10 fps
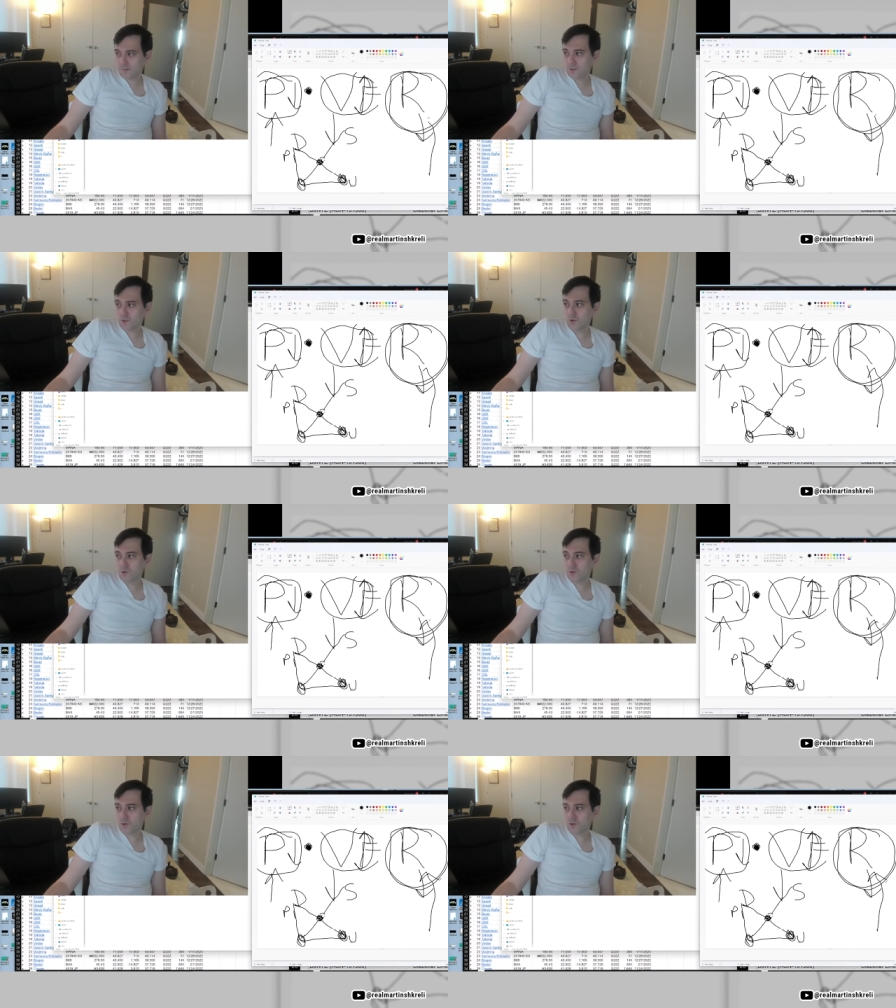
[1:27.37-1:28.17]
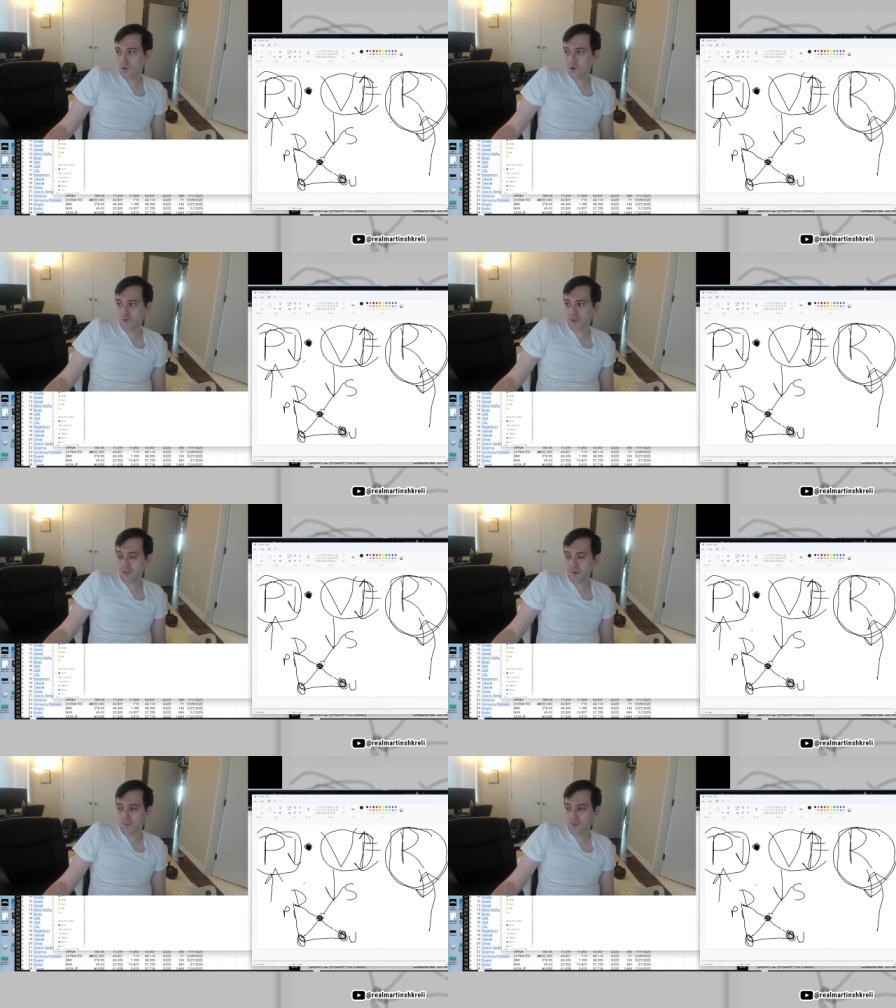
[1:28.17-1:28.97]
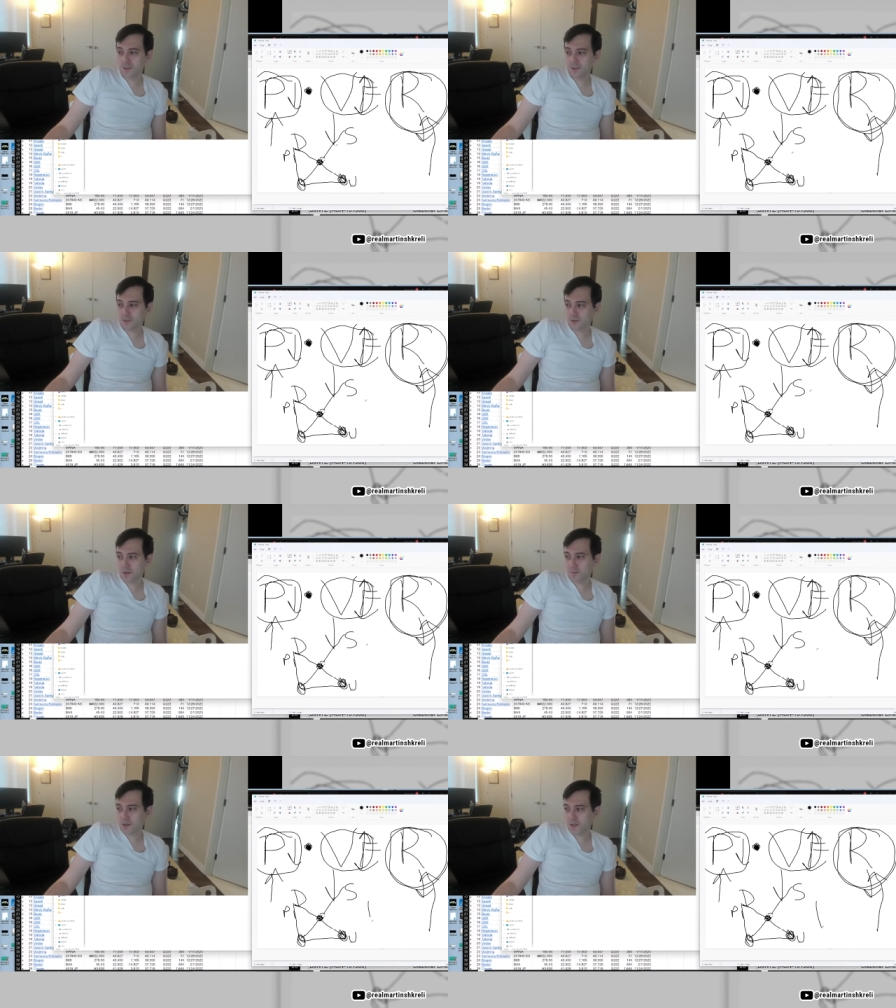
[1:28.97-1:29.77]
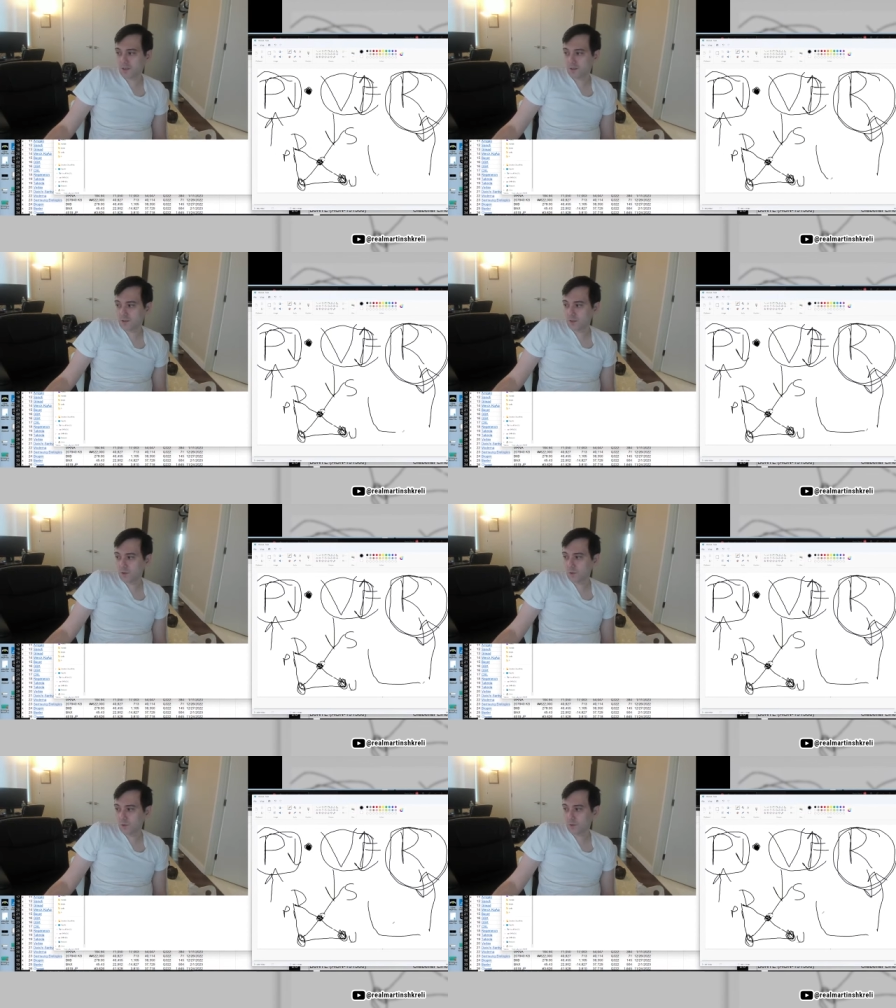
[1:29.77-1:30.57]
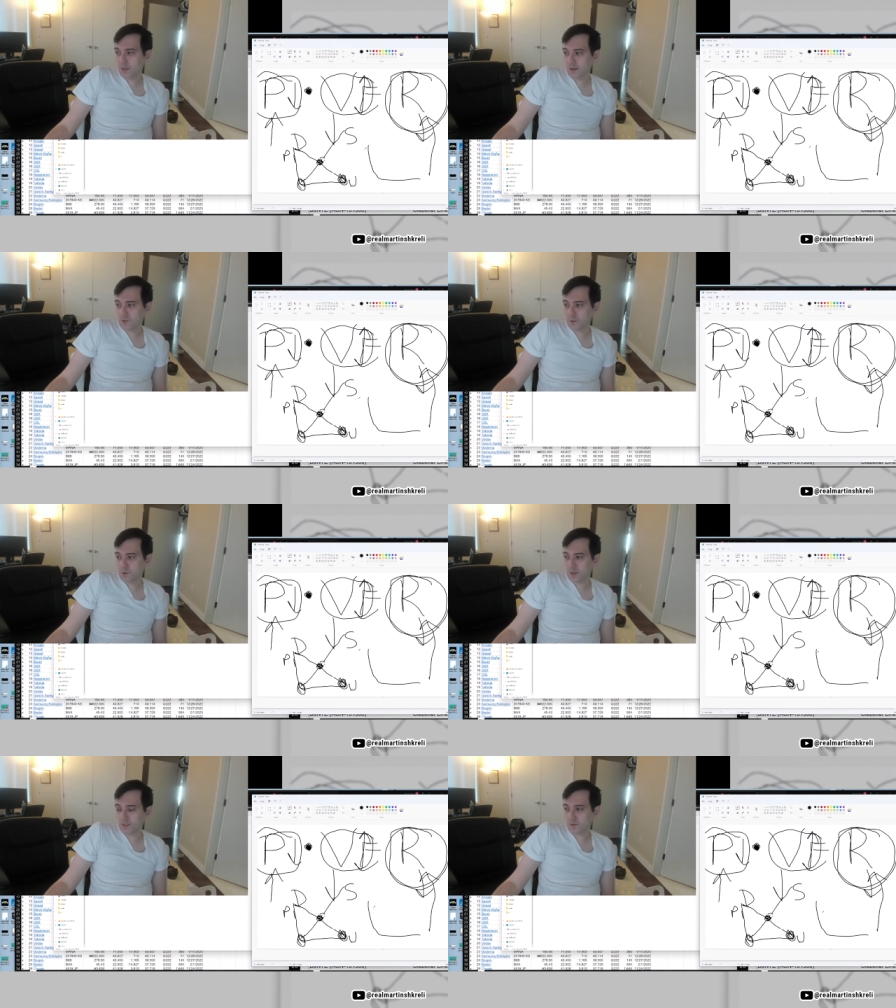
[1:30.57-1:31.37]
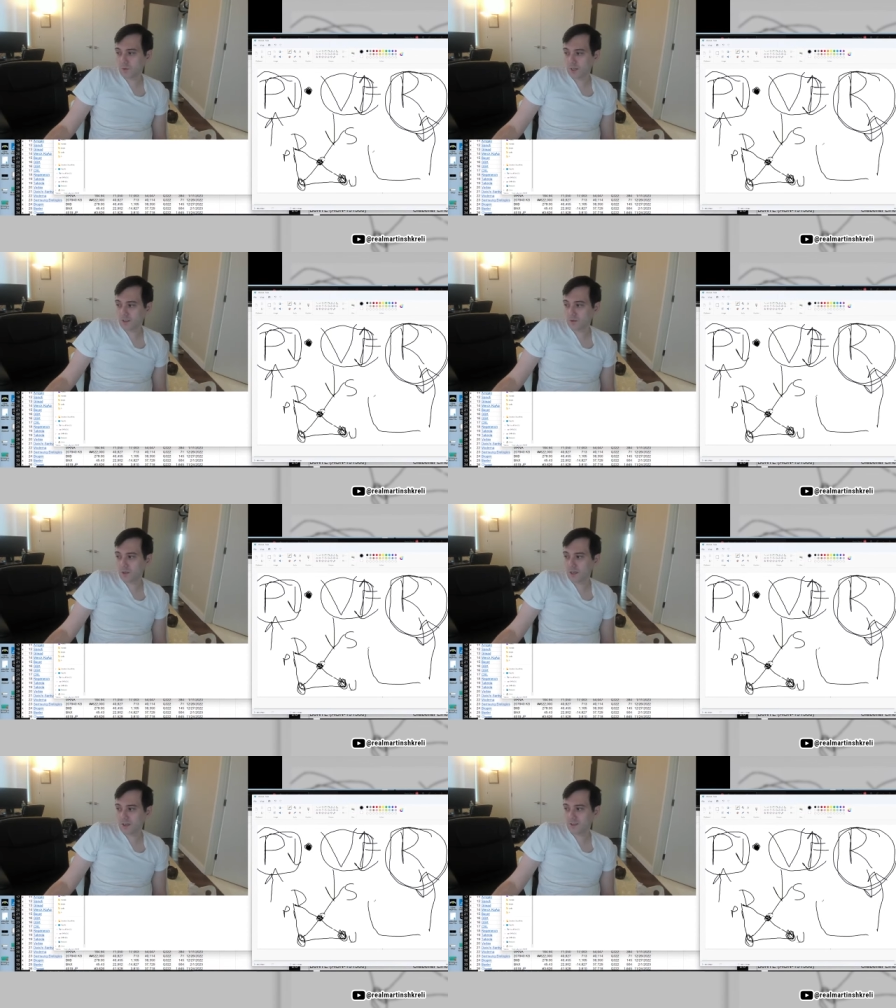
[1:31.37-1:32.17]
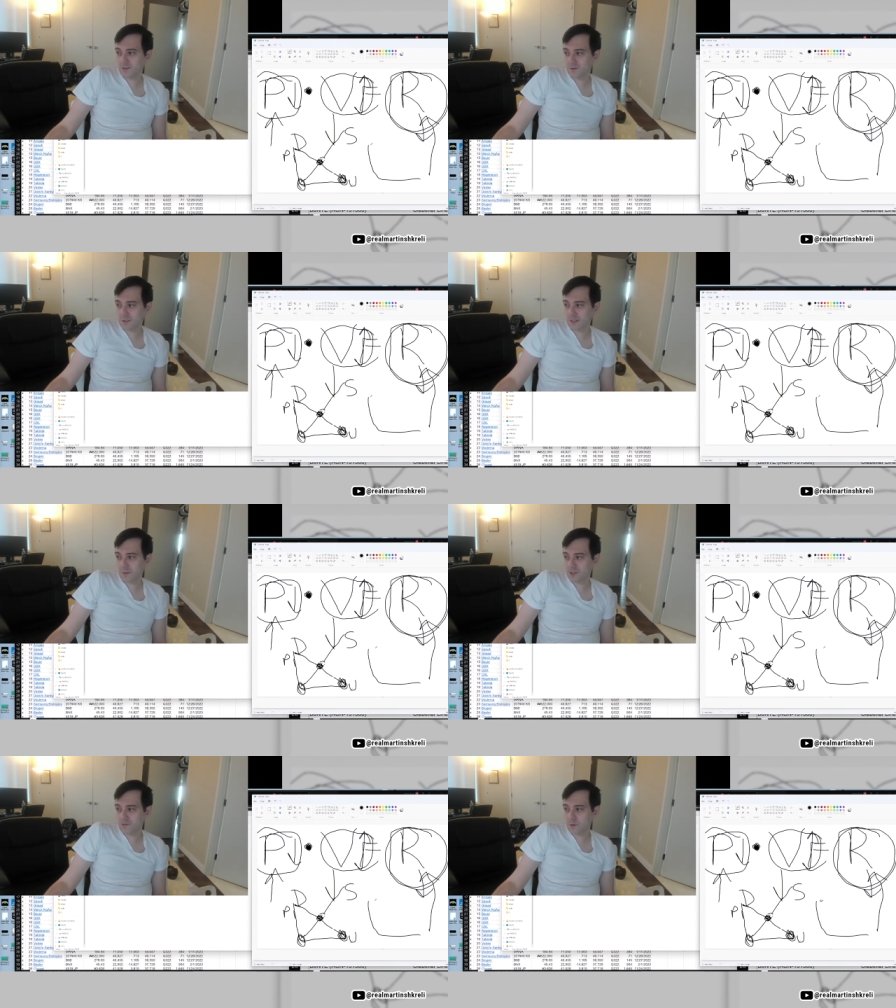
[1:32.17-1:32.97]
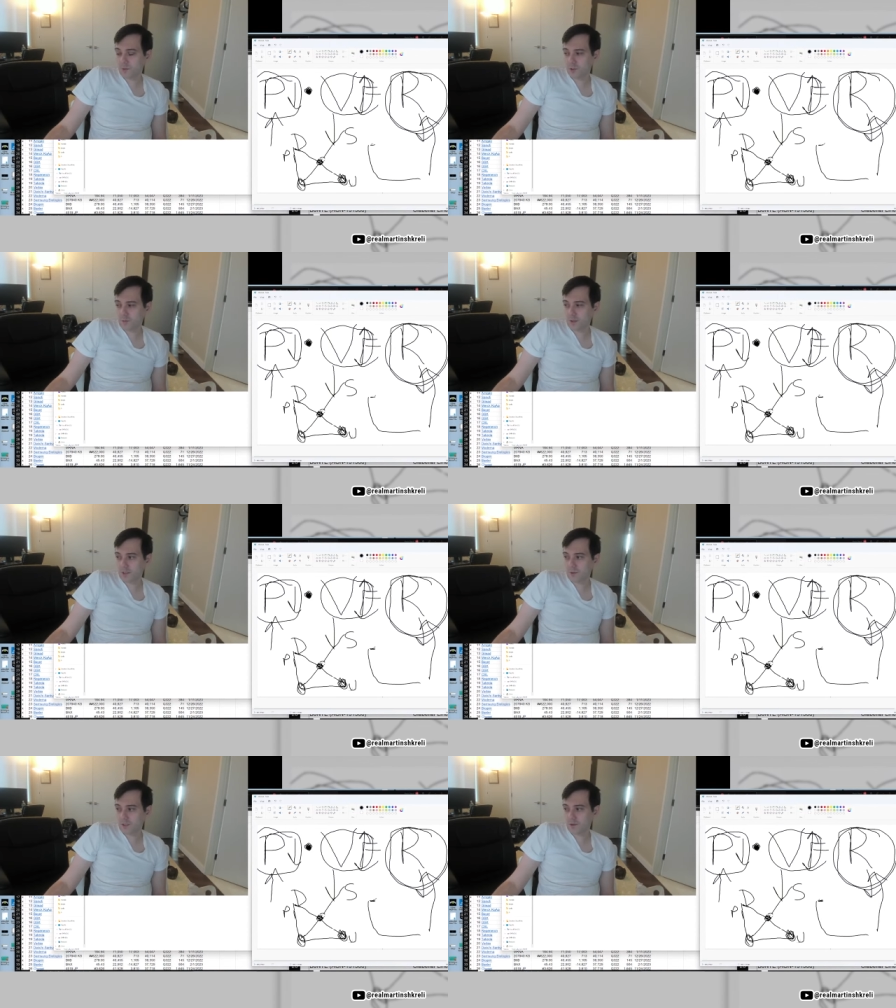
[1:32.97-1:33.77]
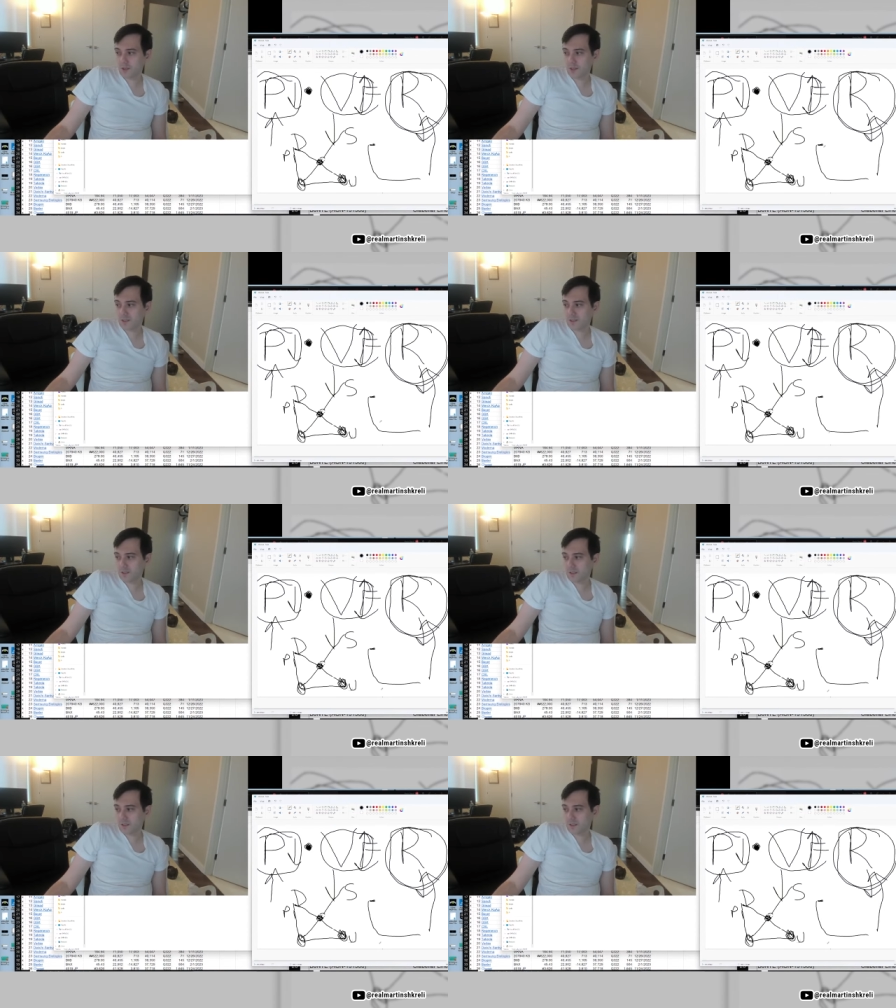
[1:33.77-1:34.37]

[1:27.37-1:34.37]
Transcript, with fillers: So no drug company in their right mind would have their price way too high. What happens if you put your price way too high?